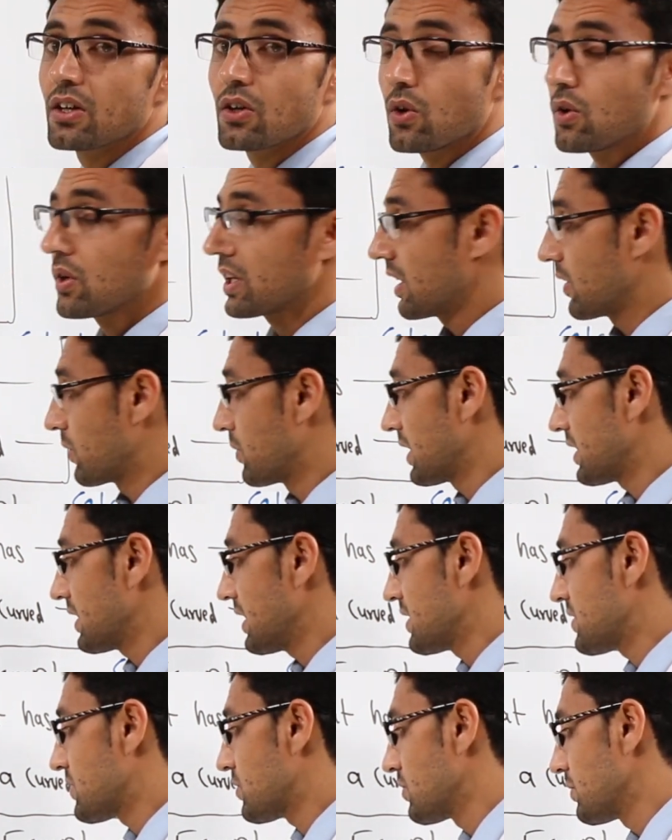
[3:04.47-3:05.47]
Okay, what
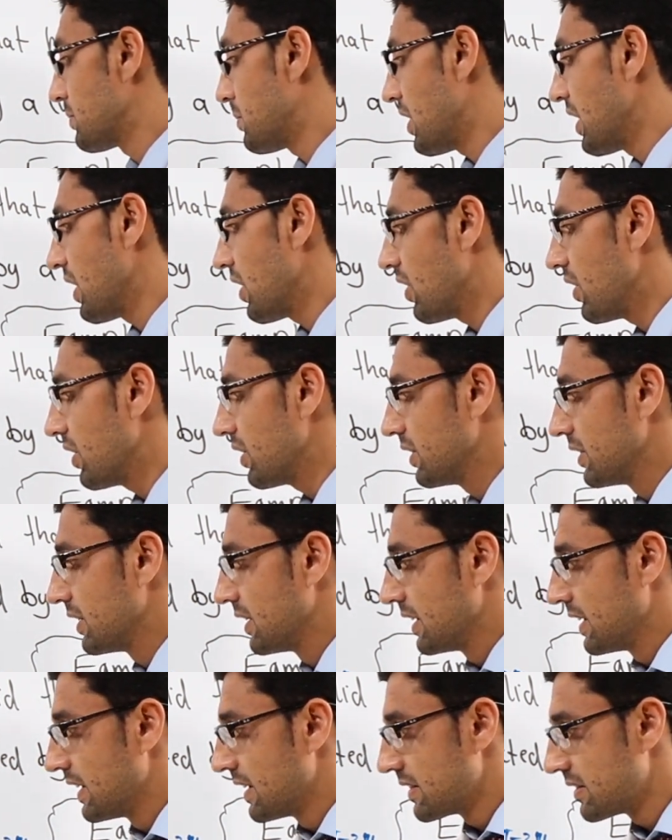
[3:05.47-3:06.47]
is 2 pi r?
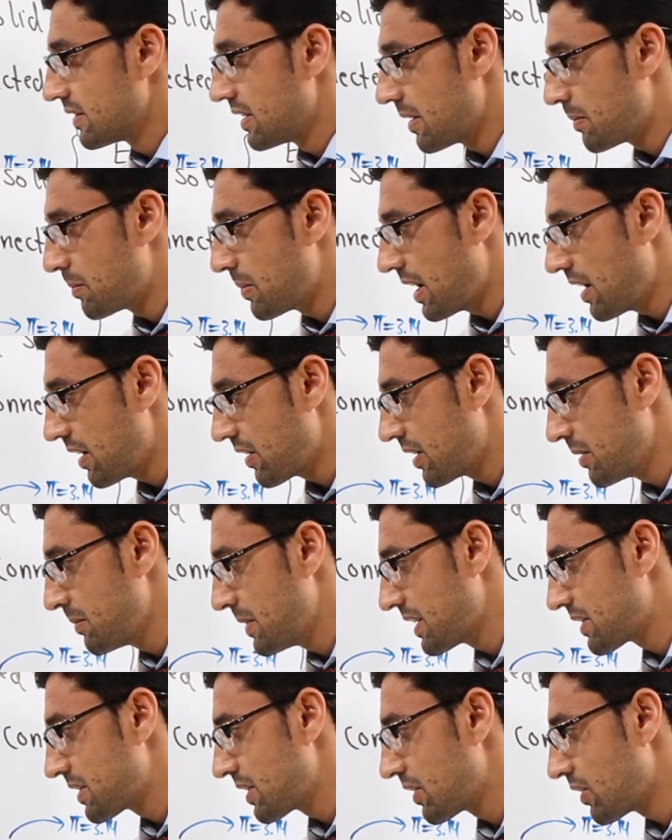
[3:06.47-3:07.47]
The
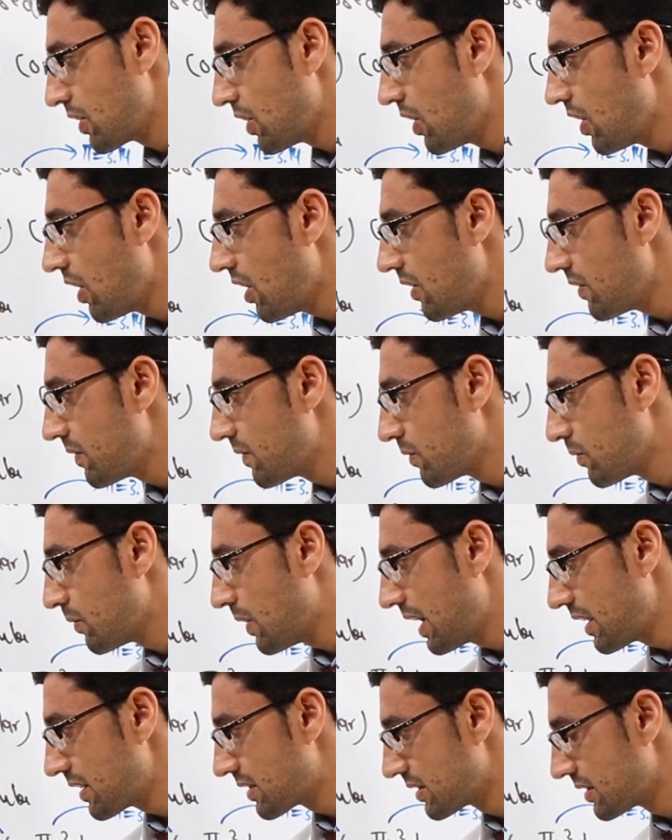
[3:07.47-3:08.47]
parameter of
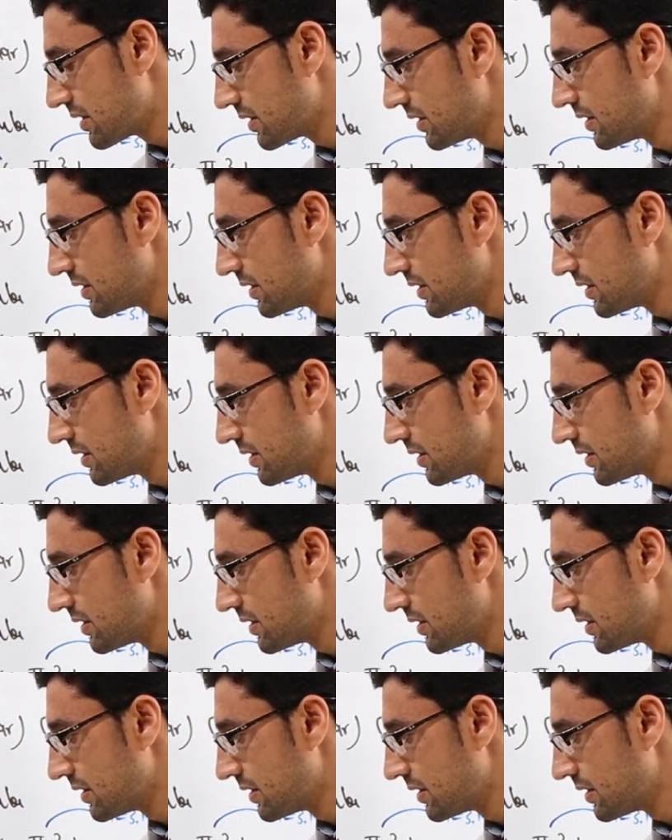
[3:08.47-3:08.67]
what?